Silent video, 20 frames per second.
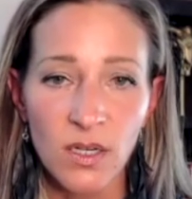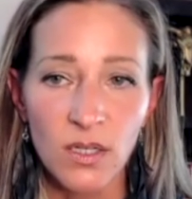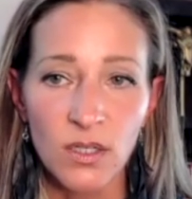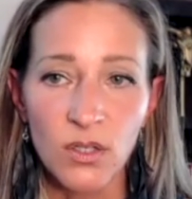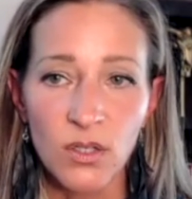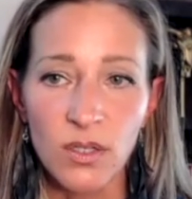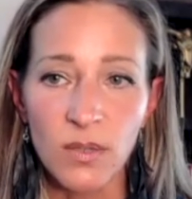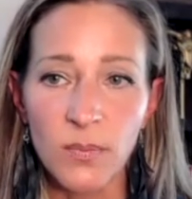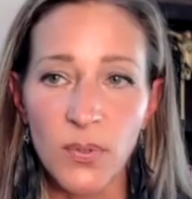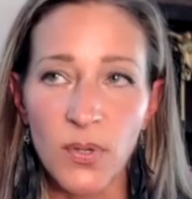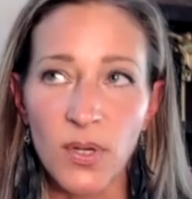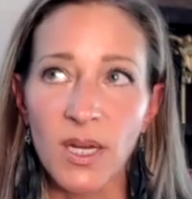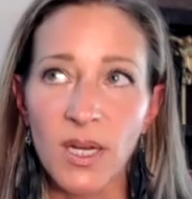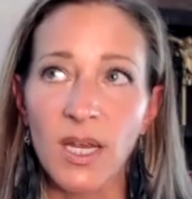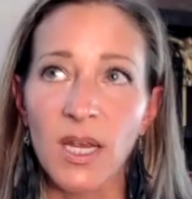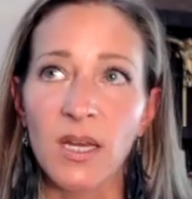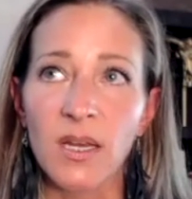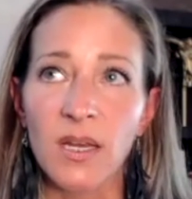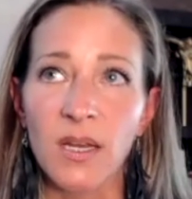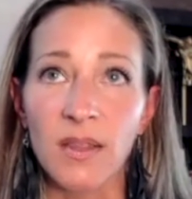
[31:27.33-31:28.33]
you can put
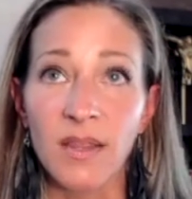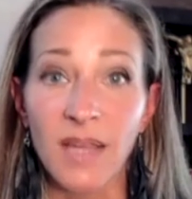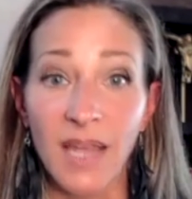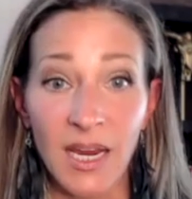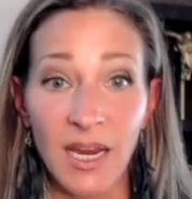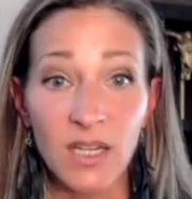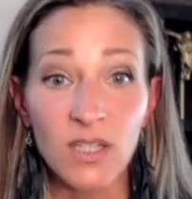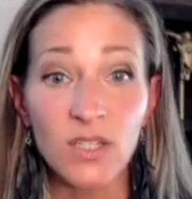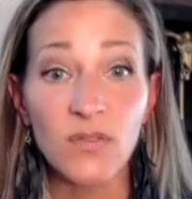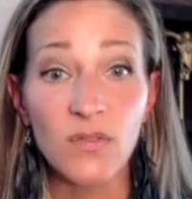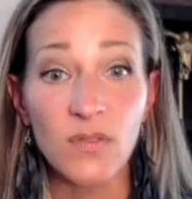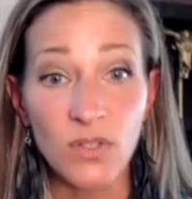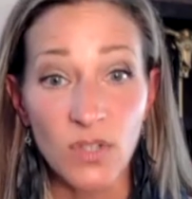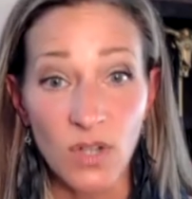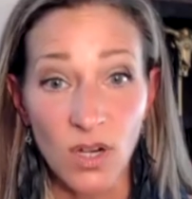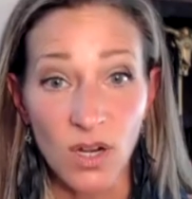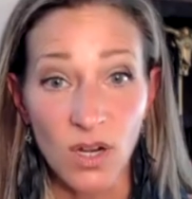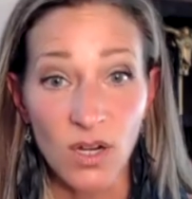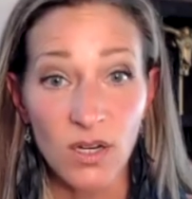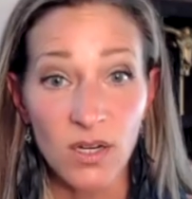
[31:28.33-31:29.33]
in the age of the
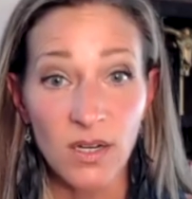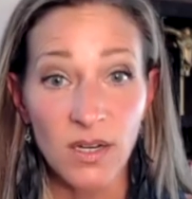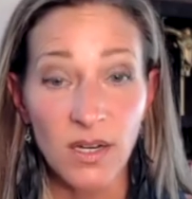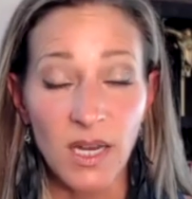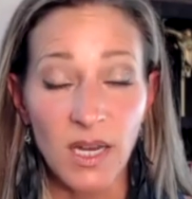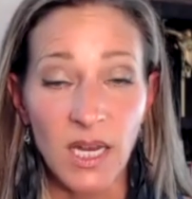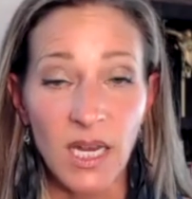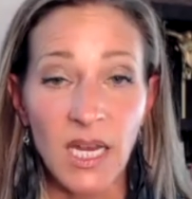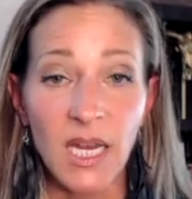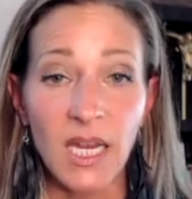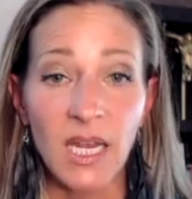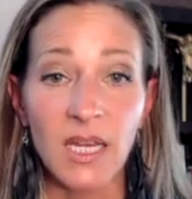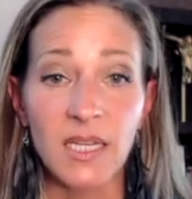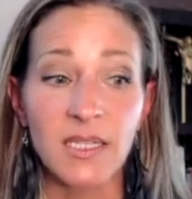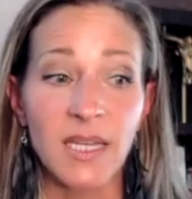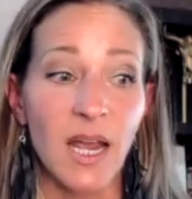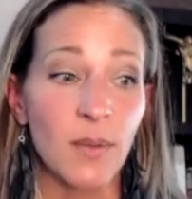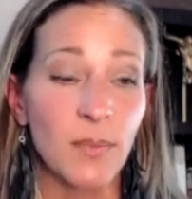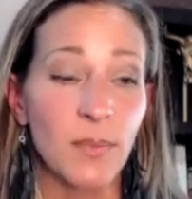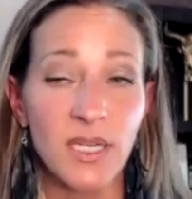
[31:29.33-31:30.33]
dog, and
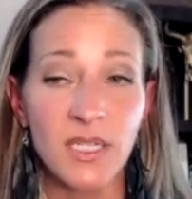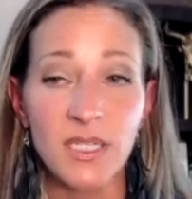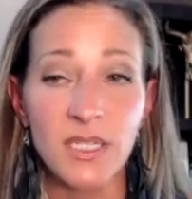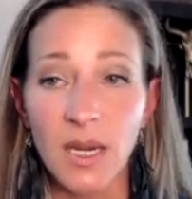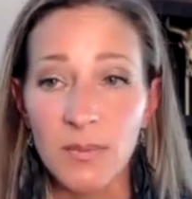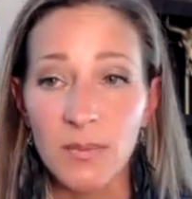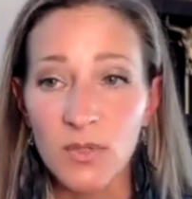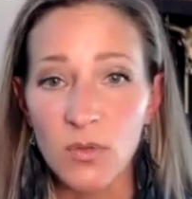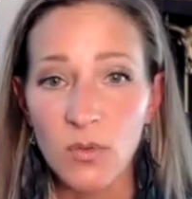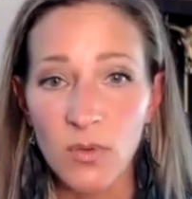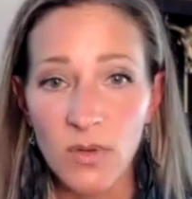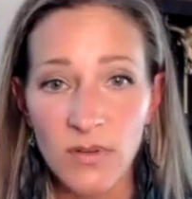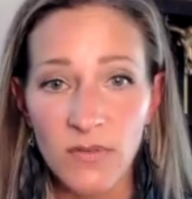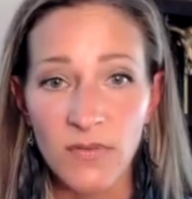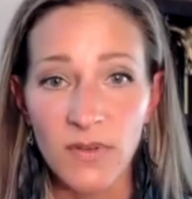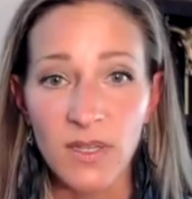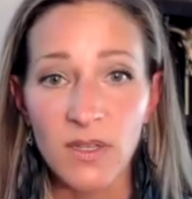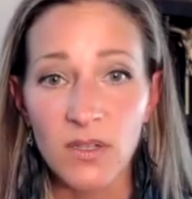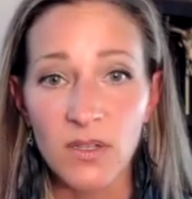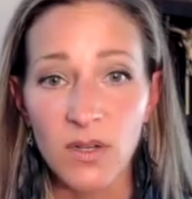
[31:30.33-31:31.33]
how many times you want to
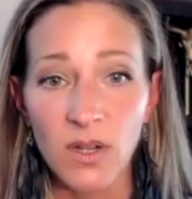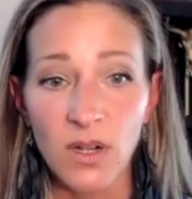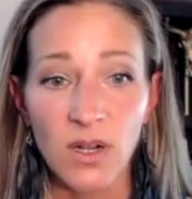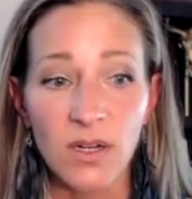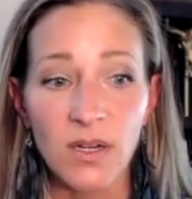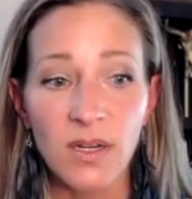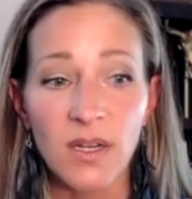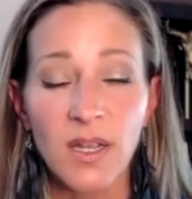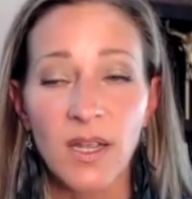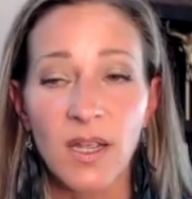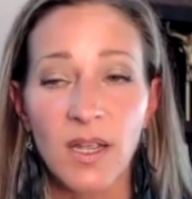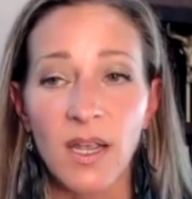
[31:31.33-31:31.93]
feed the dog,